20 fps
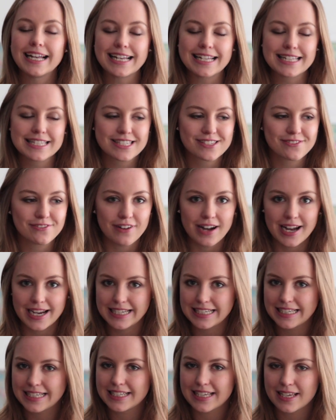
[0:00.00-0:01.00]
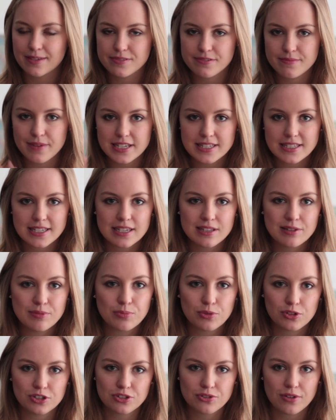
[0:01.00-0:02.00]
It's fine, it keeps my skin
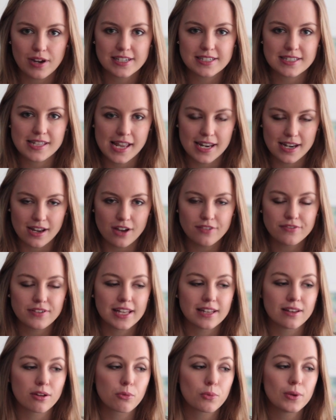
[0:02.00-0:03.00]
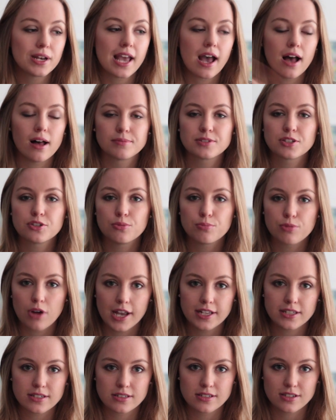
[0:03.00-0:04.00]
moisturized enough and really helps to
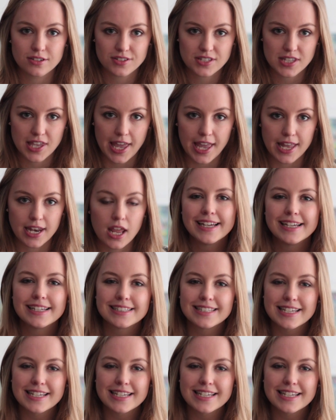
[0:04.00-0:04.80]
brighten your skin.